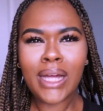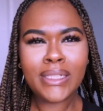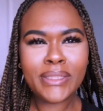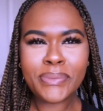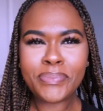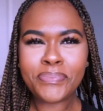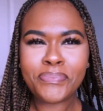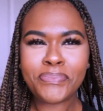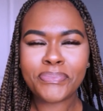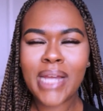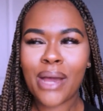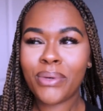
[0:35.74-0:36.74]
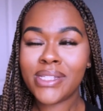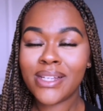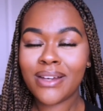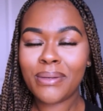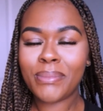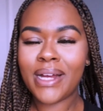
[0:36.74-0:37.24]
i wasn't
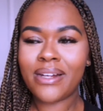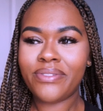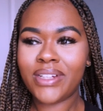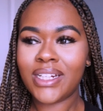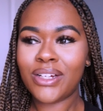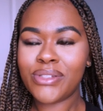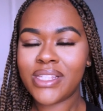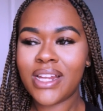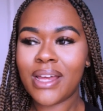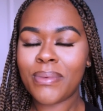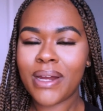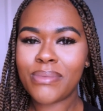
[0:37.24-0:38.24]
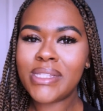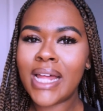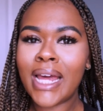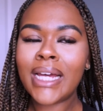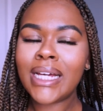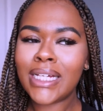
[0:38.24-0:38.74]
gonna put out a video today but i was
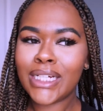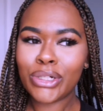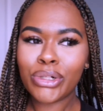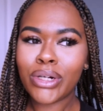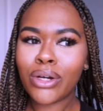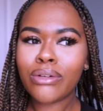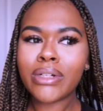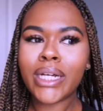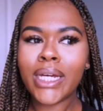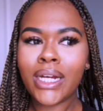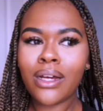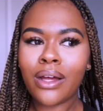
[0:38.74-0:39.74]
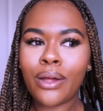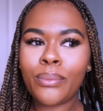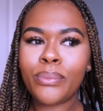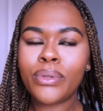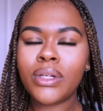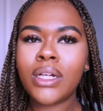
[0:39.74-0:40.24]
like girl get up
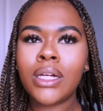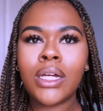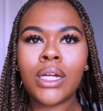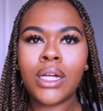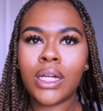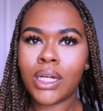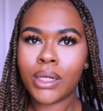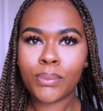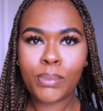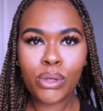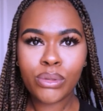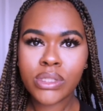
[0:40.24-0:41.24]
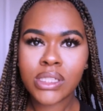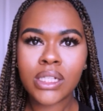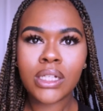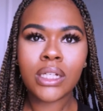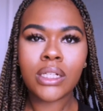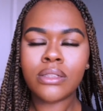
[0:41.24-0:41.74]
post
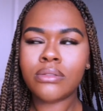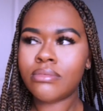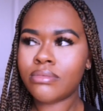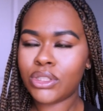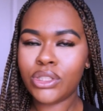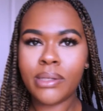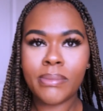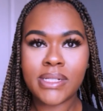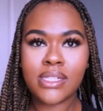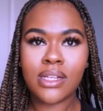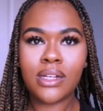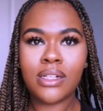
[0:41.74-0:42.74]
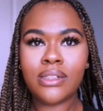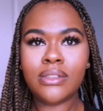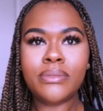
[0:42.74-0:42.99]
do you hear my son